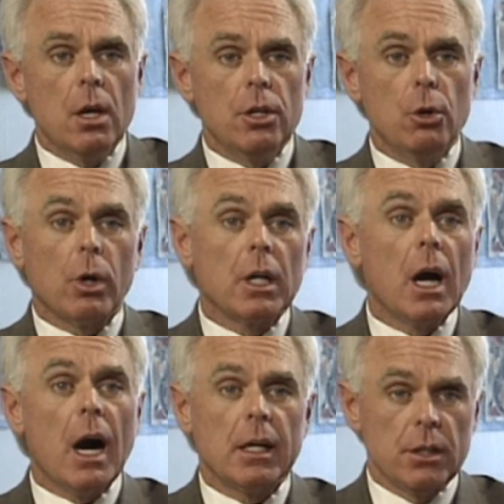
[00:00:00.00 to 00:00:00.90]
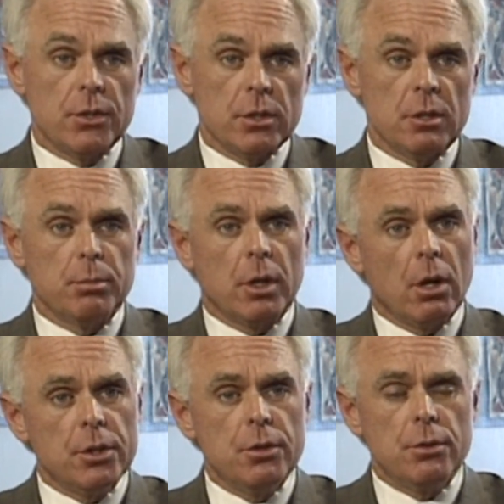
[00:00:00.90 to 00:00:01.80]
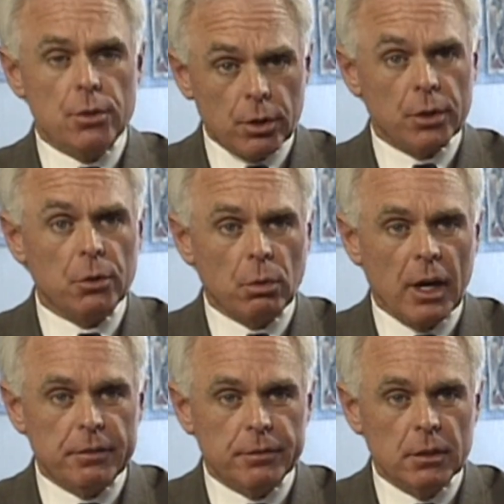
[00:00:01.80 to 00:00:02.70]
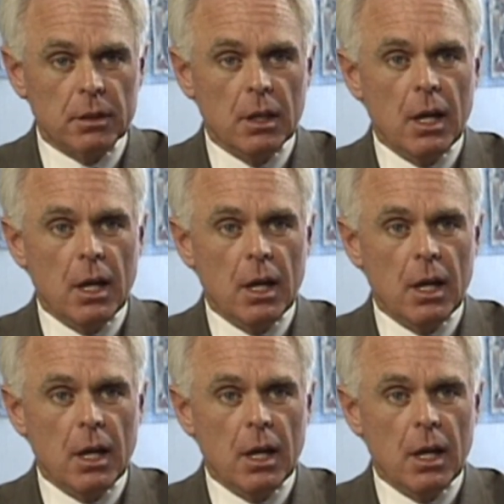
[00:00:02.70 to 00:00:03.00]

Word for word: you were cognizant because you took the rifle